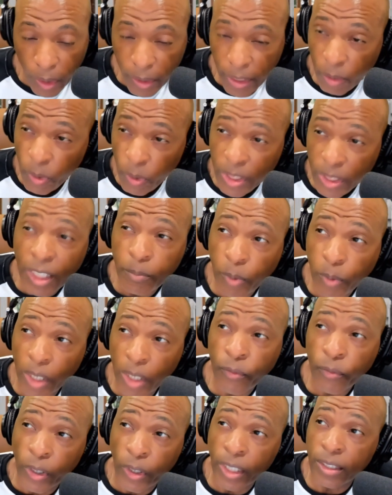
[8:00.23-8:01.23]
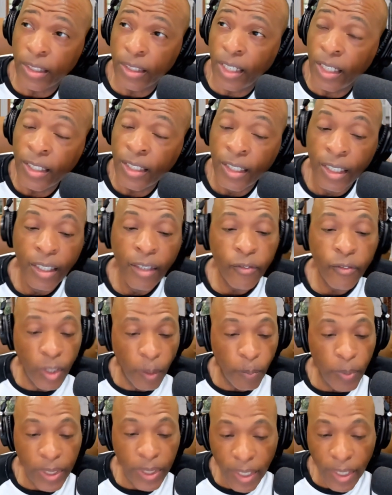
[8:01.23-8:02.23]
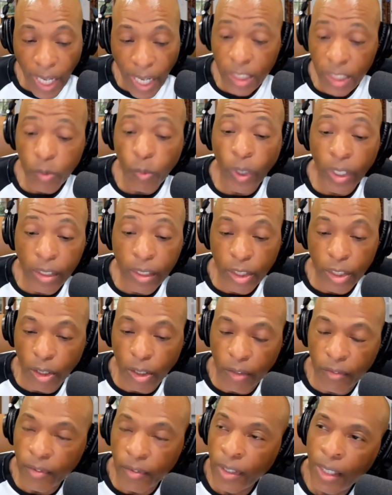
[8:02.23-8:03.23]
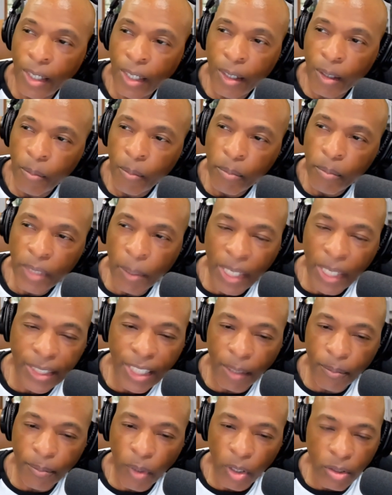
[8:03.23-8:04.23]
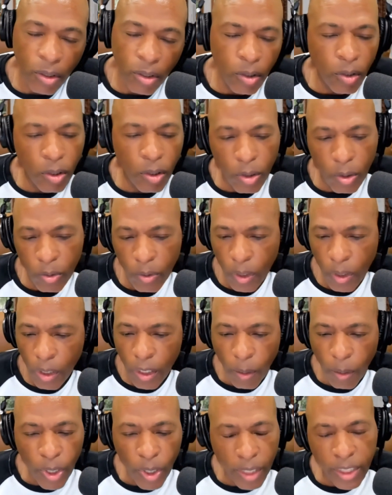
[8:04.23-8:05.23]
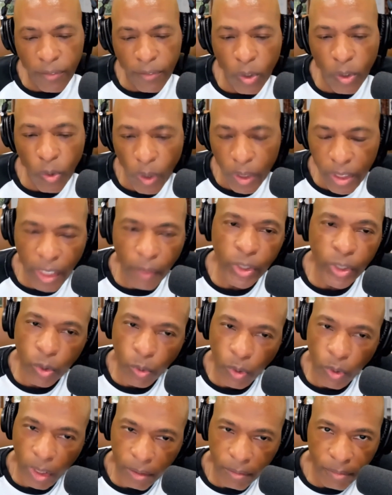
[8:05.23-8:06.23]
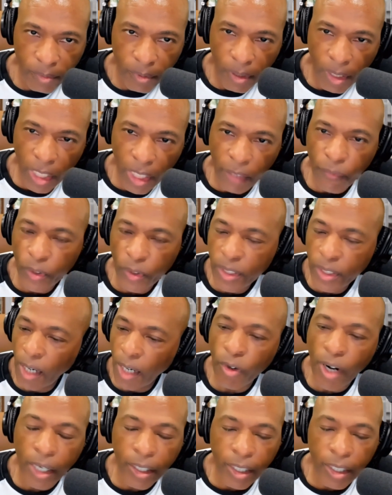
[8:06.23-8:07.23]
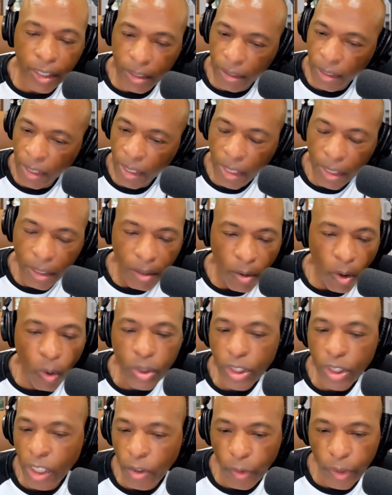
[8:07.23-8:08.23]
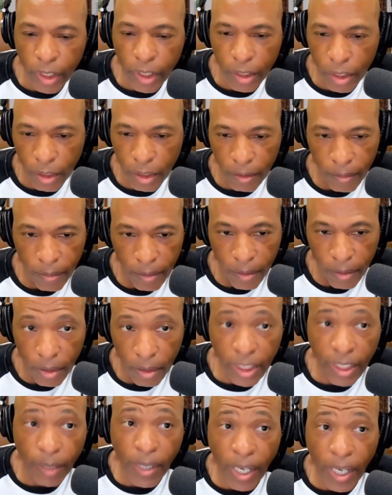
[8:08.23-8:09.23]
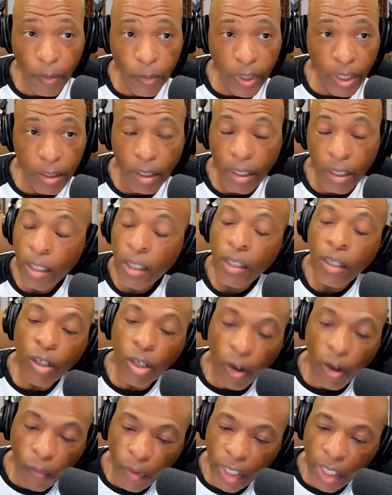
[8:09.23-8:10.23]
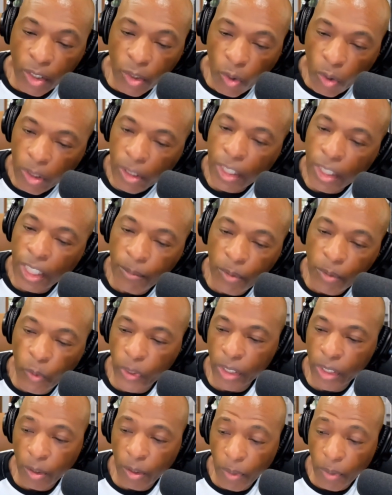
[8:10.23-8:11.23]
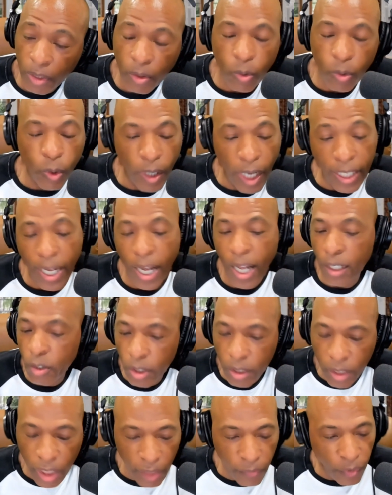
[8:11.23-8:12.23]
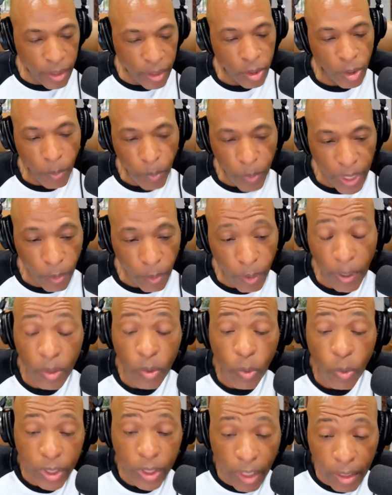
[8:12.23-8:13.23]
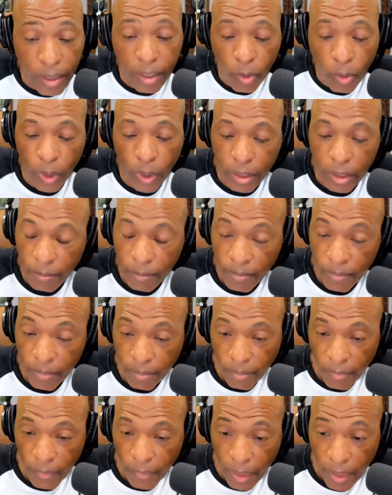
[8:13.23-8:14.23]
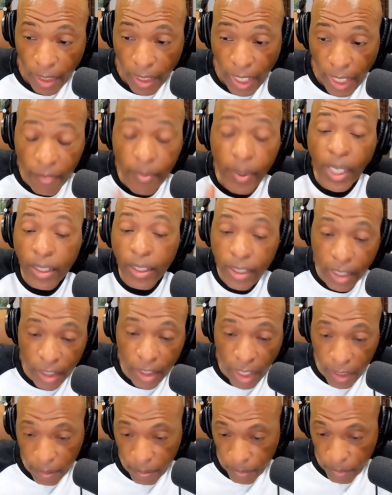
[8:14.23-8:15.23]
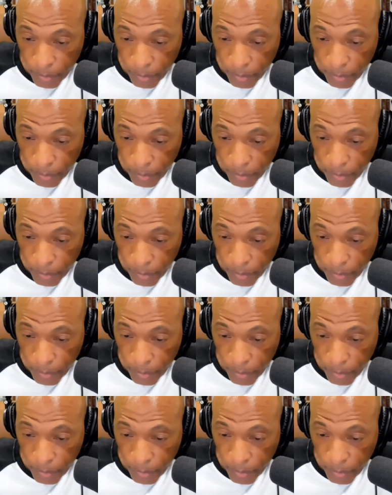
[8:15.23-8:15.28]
I think it was 8.4 yesterday for your play, and it's well deserved. Me and man talk about, you could have saved the goal. Save which goal? Left foot a rocket out to your reach. So Jamal Wade, love what you do, keep doing what you do. But coach, and all of your defense on the play well, but coach, you think, coach? You have to make a decision.